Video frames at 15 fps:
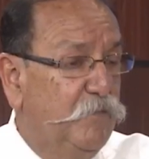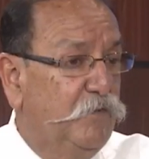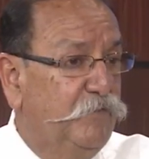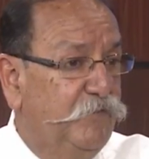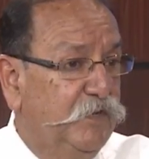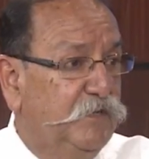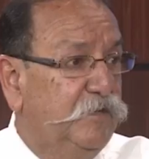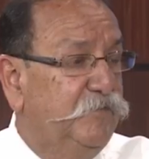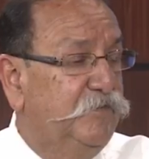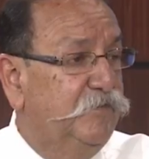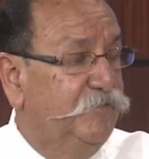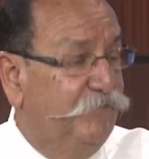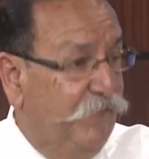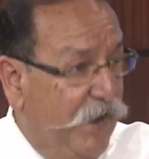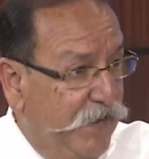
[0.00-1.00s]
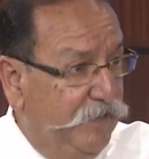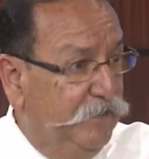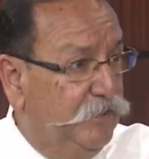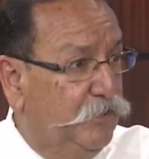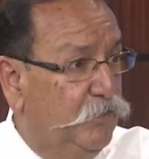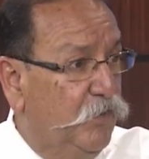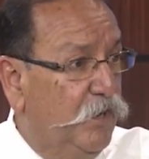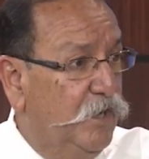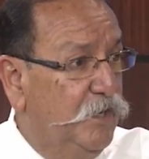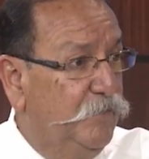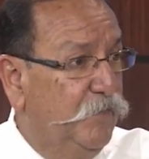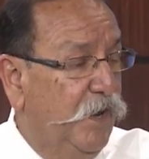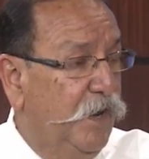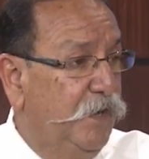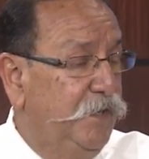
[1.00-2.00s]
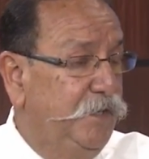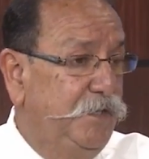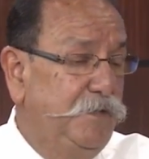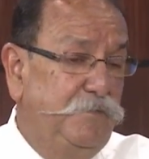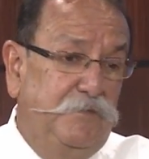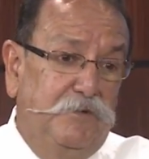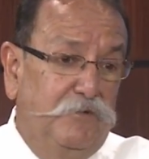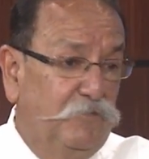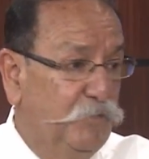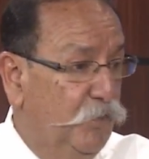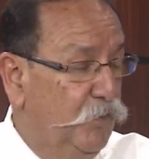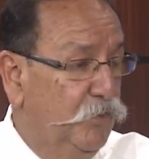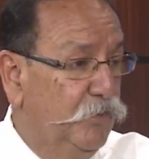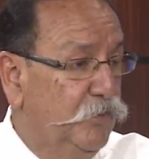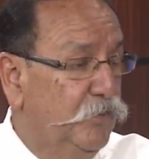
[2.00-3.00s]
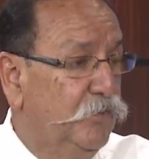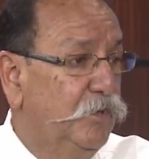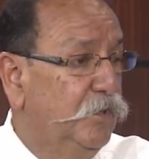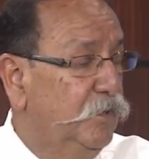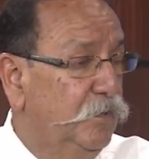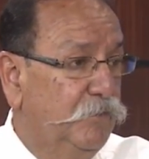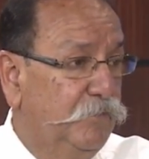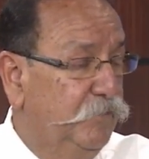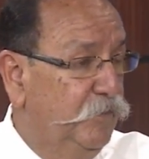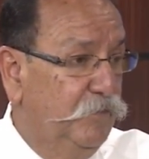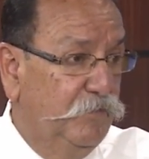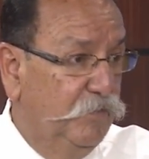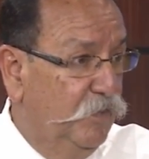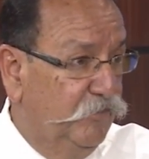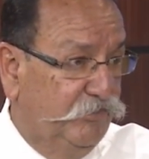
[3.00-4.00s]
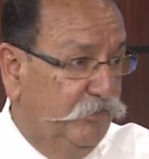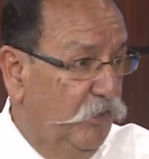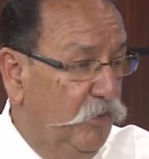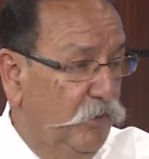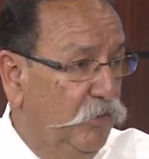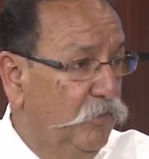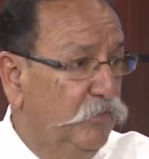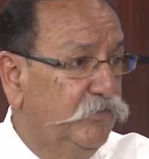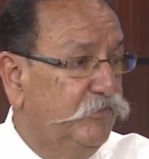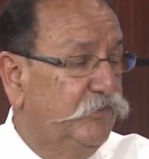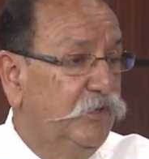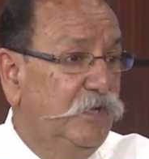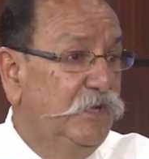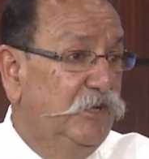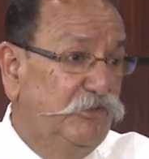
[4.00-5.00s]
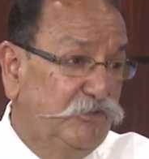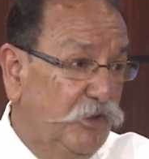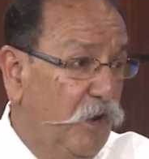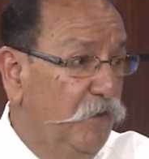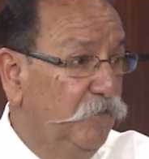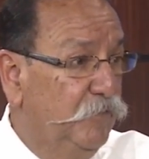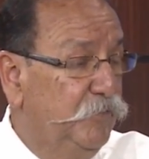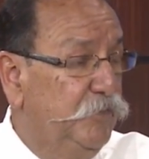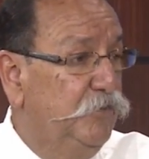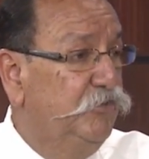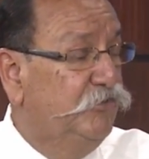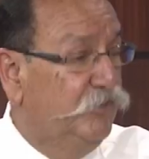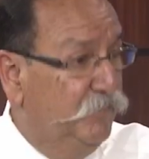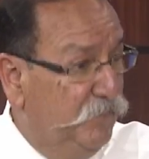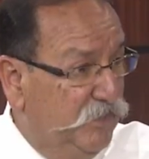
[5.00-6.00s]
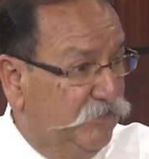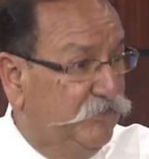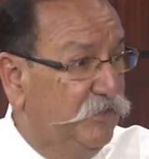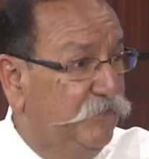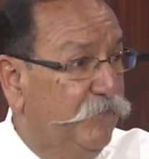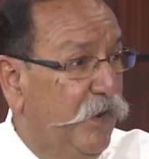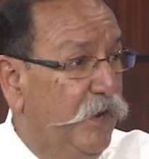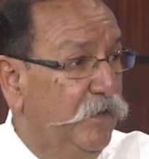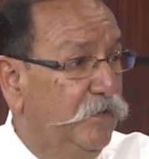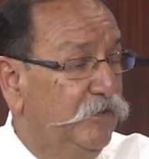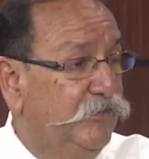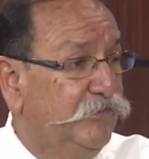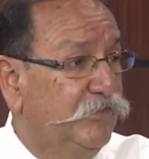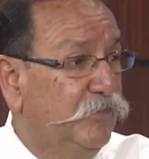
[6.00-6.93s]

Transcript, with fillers: are victims of violent crime, i.e., you know, murder, uh, you know, assaults, child abuse, domestic violence.